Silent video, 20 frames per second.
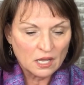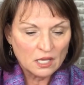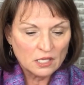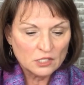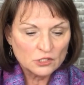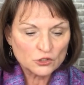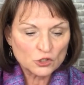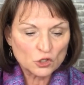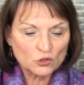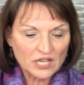
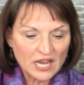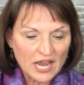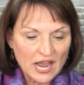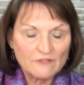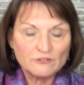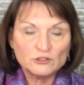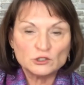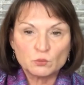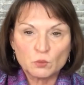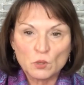So the
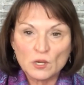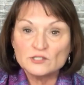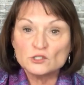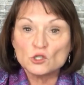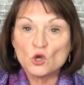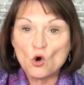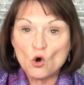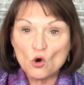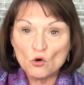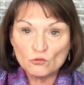average price
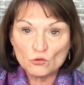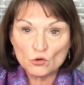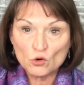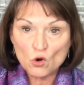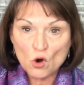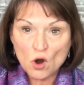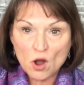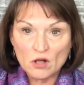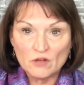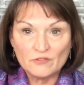
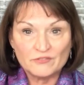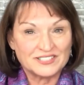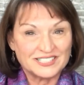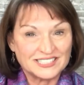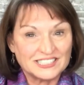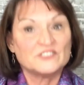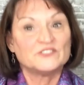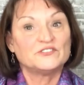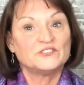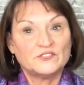overall for
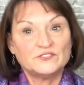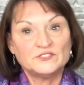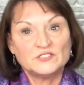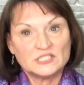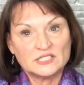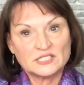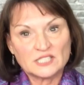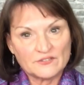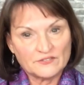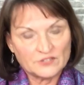these
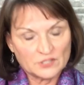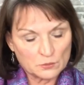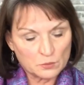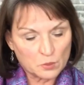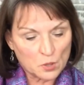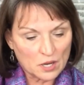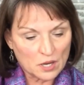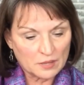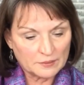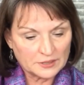57
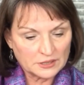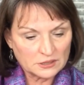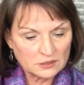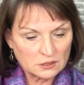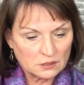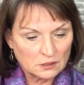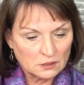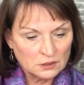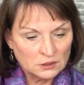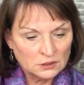apartments,
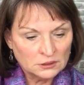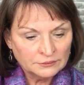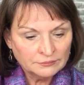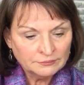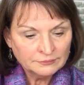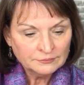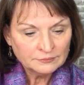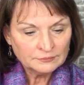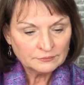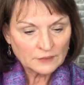
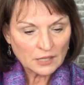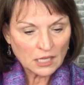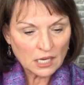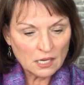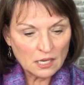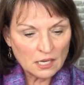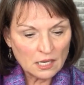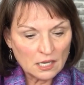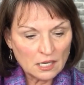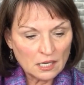
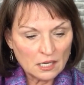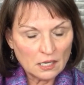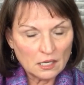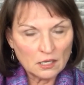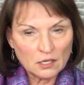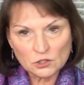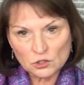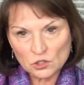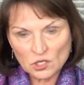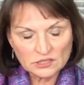uh,
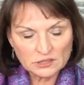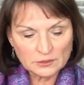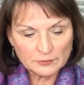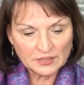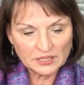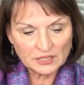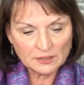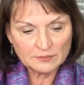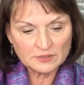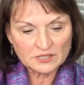
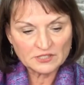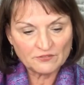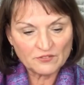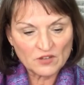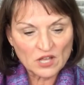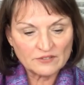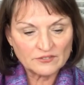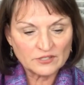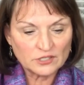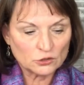is
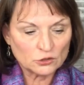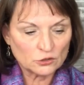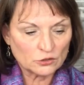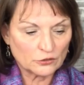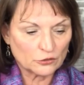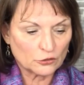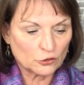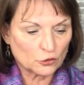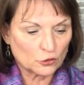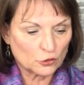
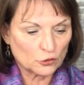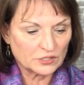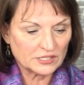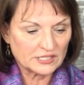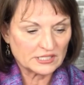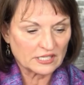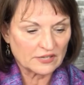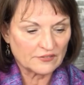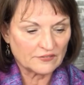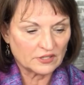
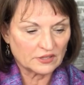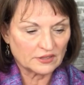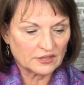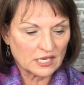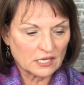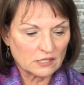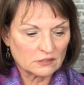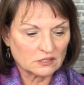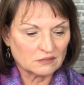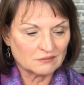
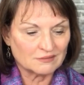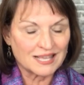537,000.